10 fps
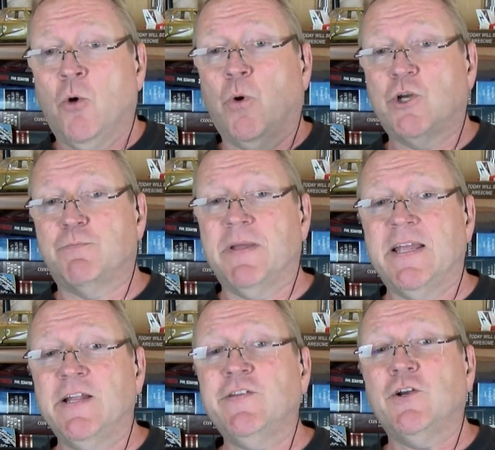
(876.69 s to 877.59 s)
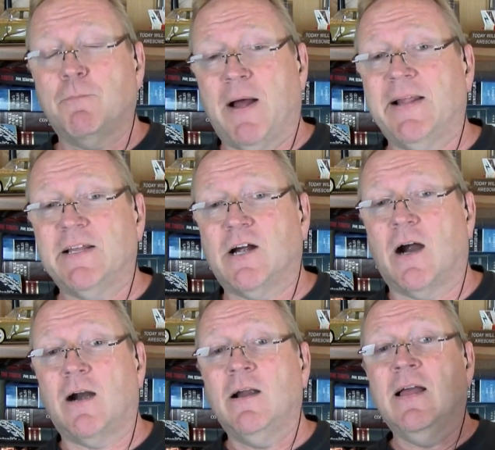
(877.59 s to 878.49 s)
which means you're buying the
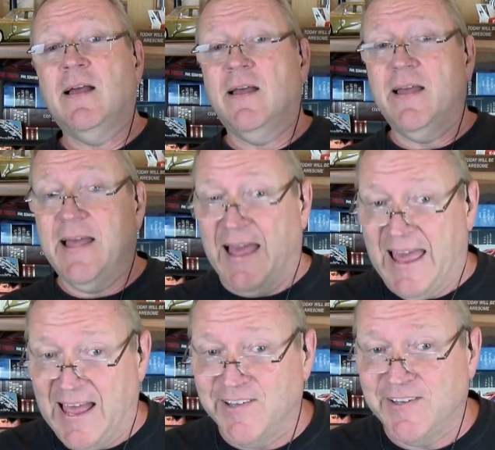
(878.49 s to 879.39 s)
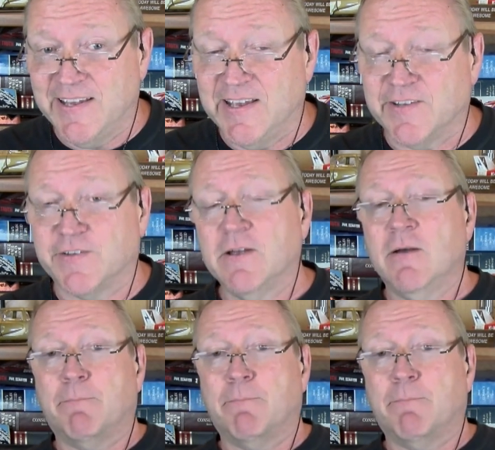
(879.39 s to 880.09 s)
car as is.